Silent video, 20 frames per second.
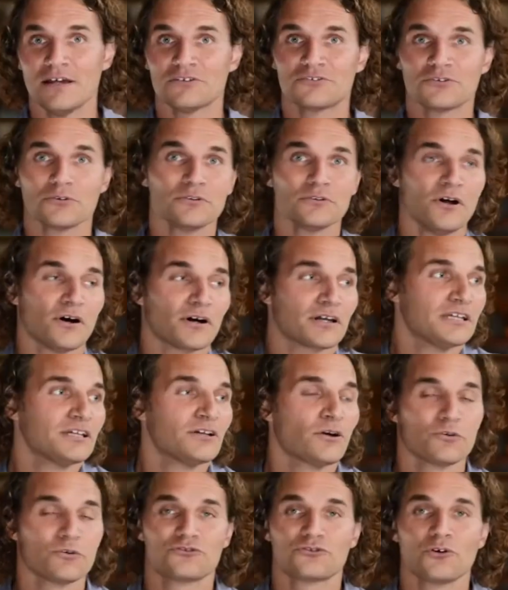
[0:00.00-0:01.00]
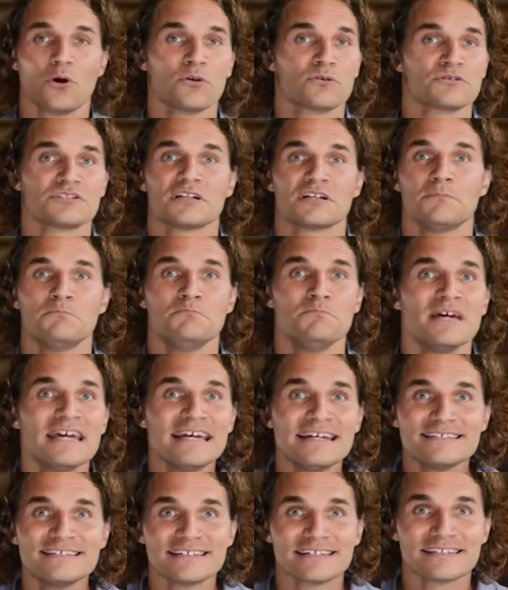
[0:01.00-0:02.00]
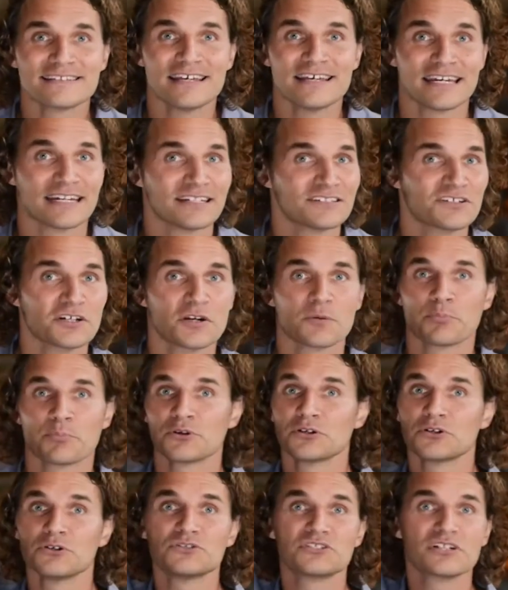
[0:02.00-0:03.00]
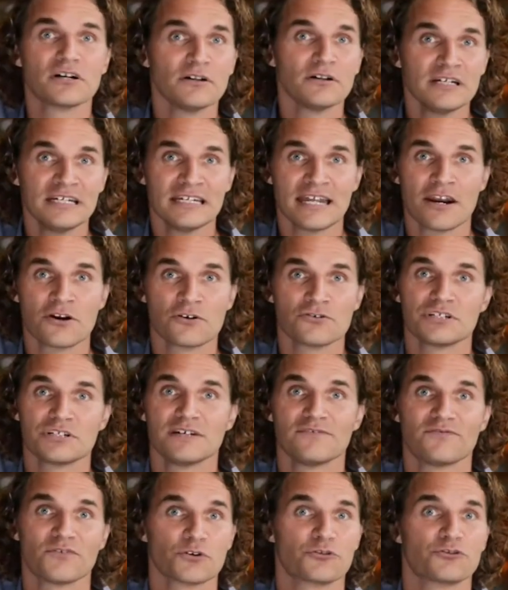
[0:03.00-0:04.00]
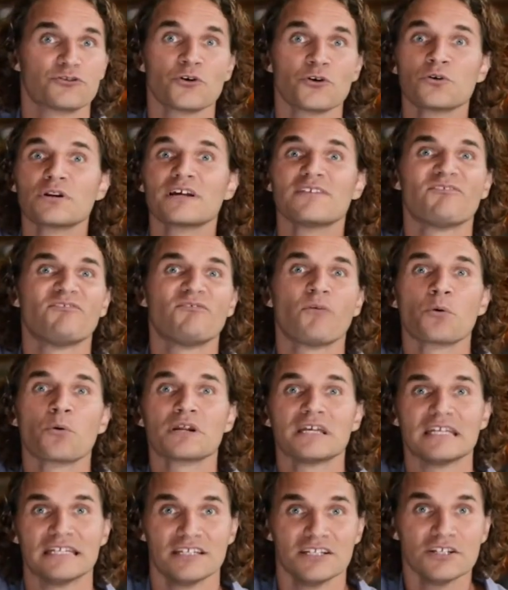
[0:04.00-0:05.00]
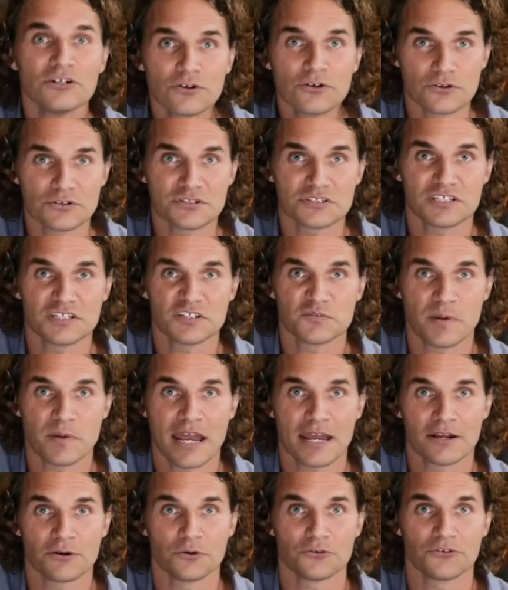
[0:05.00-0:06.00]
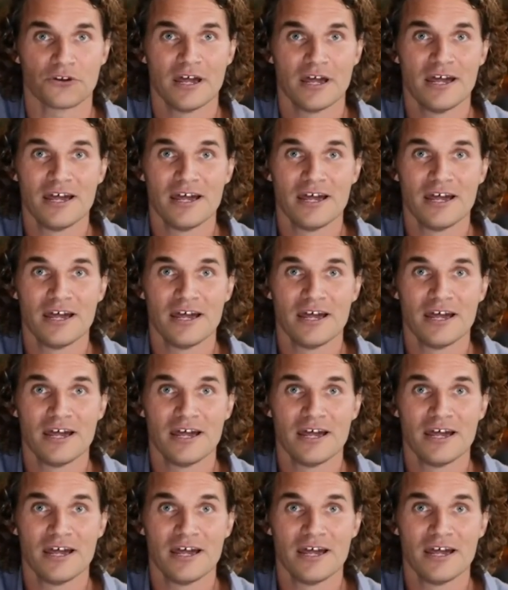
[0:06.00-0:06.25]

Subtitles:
So look, you know, solar is an amazing thing. It's gonna produce clean energy for 30, 40 years, these panels.